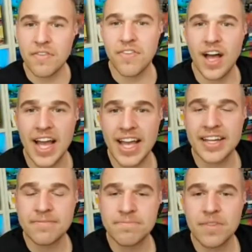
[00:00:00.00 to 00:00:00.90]
a
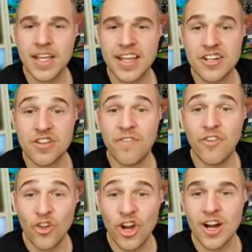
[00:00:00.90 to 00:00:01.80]
flying. There's a
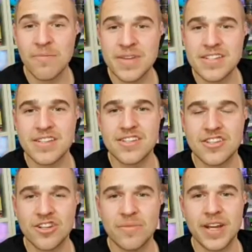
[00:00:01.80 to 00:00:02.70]
full art Misty's
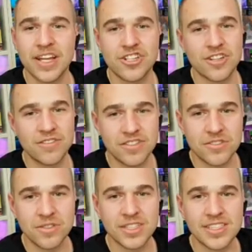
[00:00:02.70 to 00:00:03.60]
Determination, which is
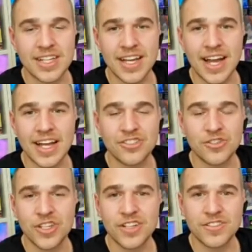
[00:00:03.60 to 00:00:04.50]
really sick. I got two
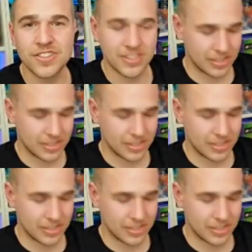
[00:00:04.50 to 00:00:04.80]
of those.